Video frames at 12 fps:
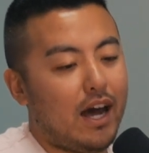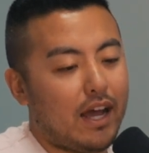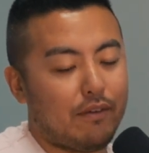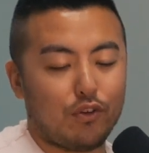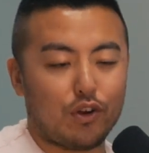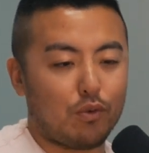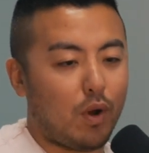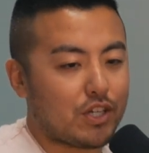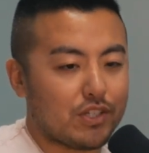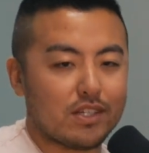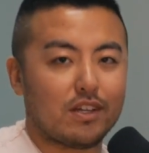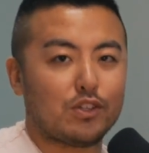If you're
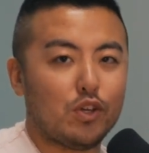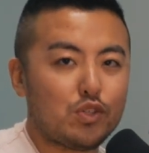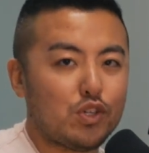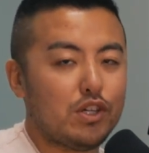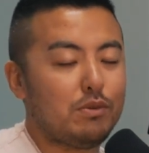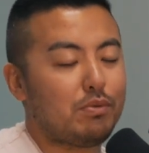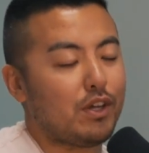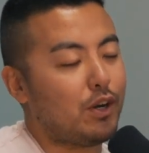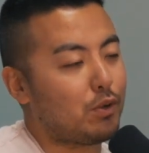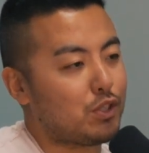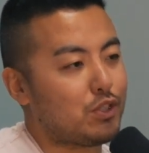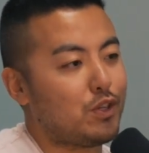watching this on YouTube, you know
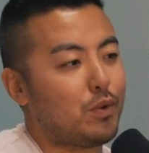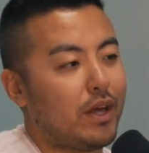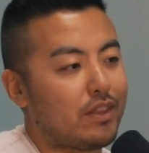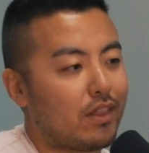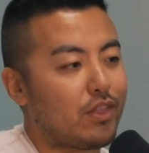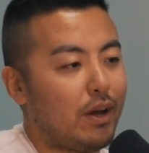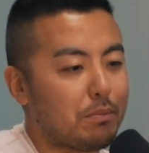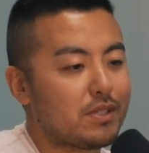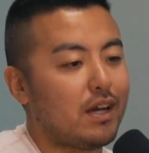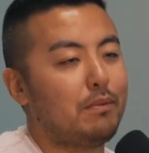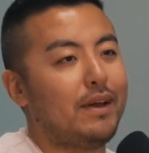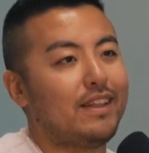what to do. Hit the thumbs
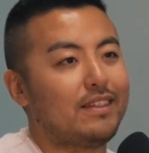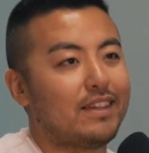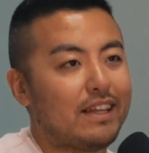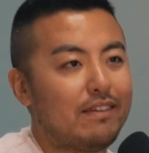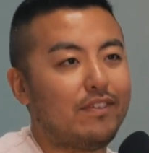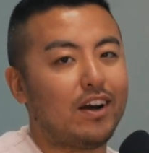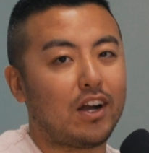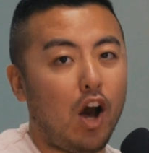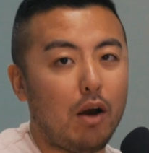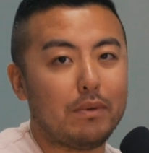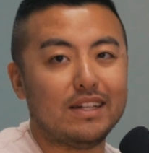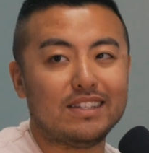up and leave a
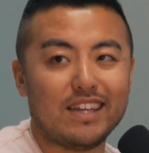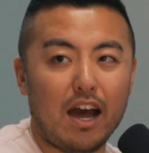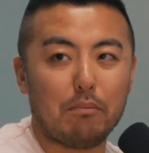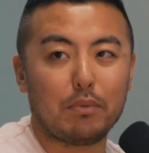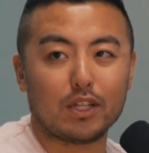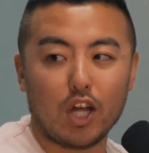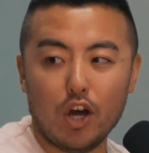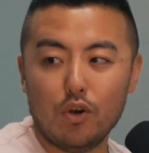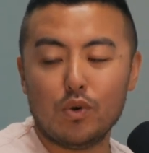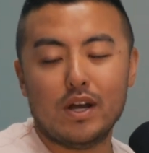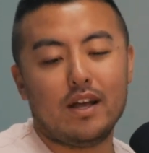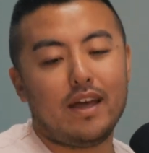comment down below.